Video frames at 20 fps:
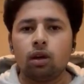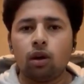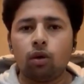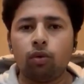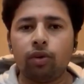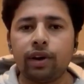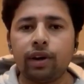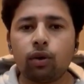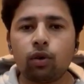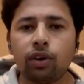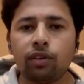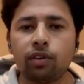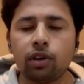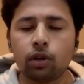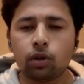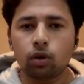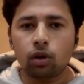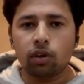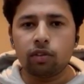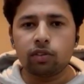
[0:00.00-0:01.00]
A very good
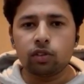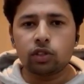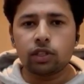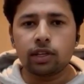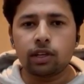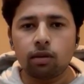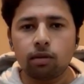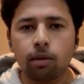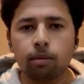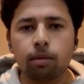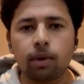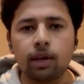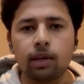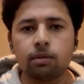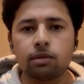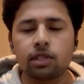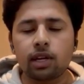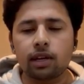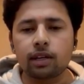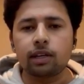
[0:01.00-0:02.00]
evening to all of you gentlemen. My
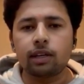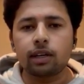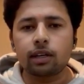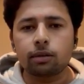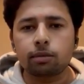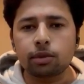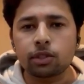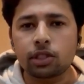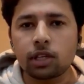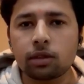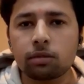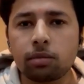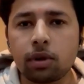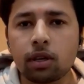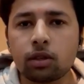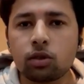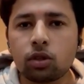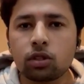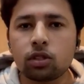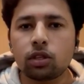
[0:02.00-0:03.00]
name is Architect Prashant
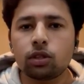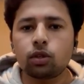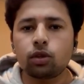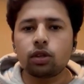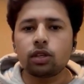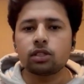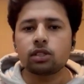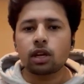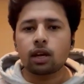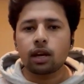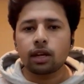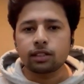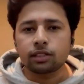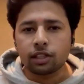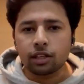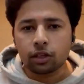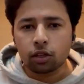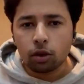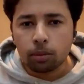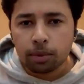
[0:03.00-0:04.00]
Bhartwaj and today's our
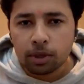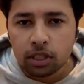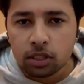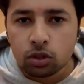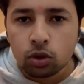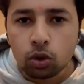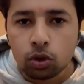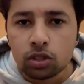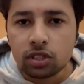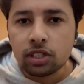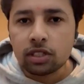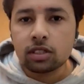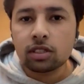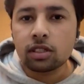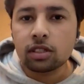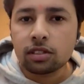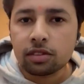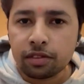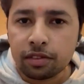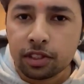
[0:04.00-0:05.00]
Lecturette topic is Goods and
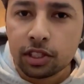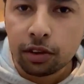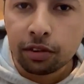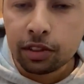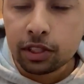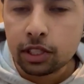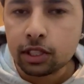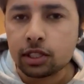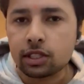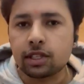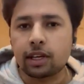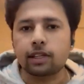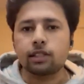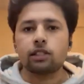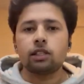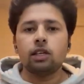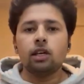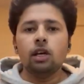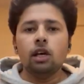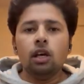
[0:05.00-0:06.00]
Services
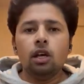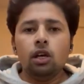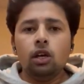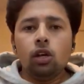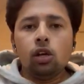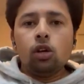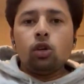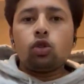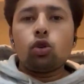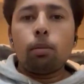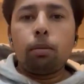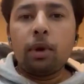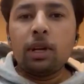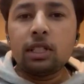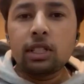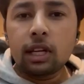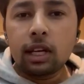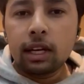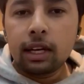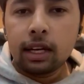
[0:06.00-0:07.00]
Tax. So
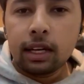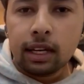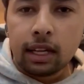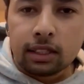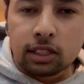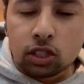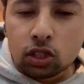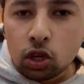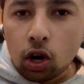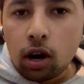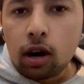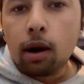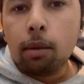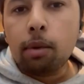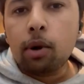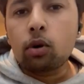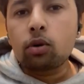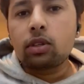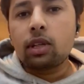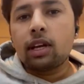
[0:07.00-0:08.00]
basically, let's talk
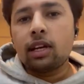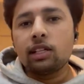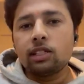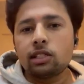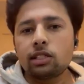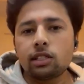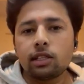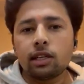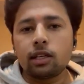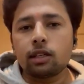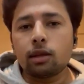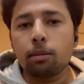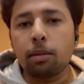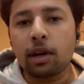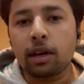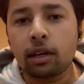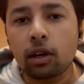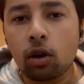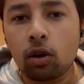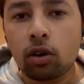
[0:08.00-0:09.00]
about the history and the
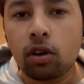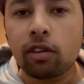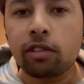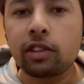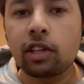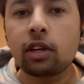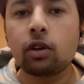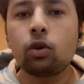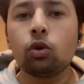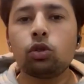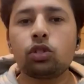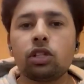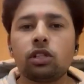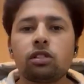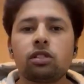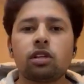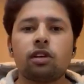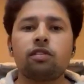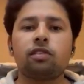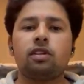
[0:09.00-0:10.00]
background of the Goods
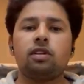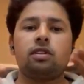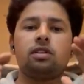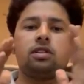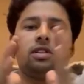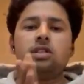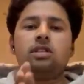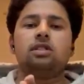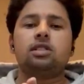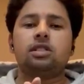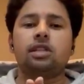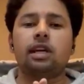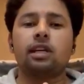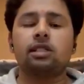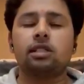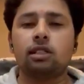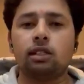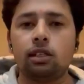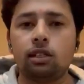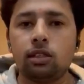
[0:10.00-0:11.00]
and Services
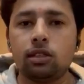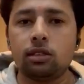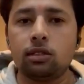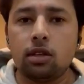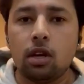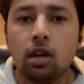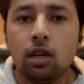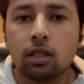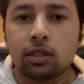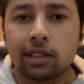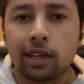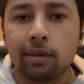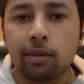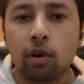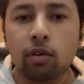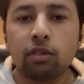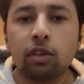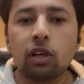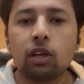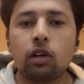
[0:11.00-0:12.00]
Tax in terms
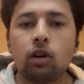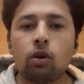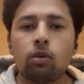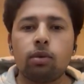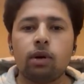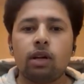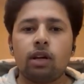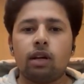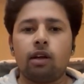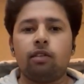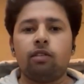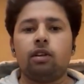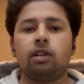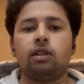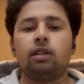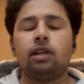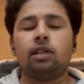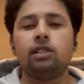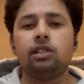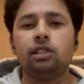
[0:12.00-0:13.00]
of the global level.
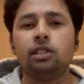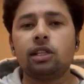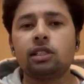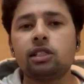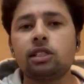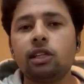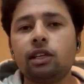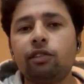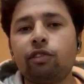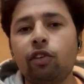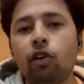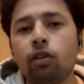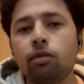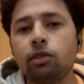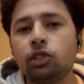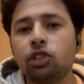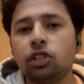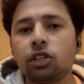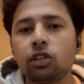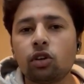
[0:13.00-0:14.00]
The GST
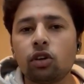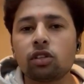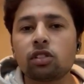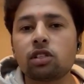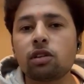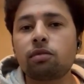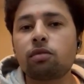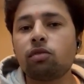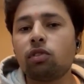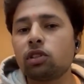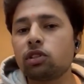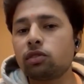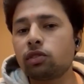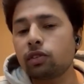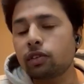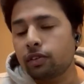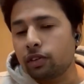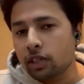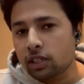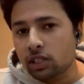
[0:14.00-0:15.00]
formation concept was
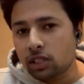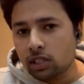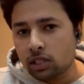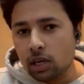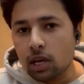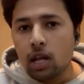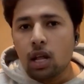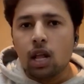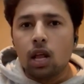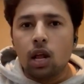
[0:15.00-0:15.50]
first